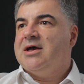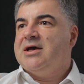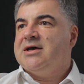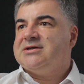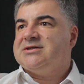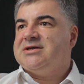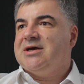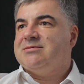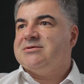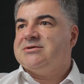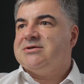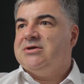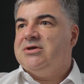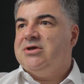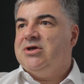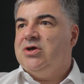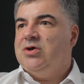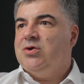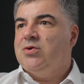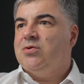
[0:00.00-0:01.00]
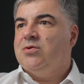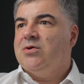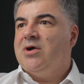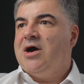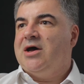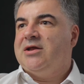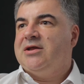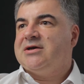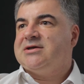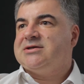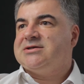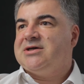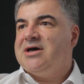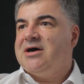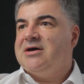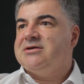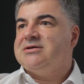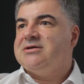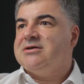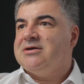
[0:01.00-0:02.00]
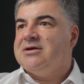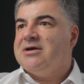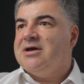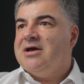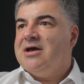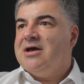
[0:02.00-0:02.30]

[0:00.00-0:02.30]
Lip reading: something new and exciting?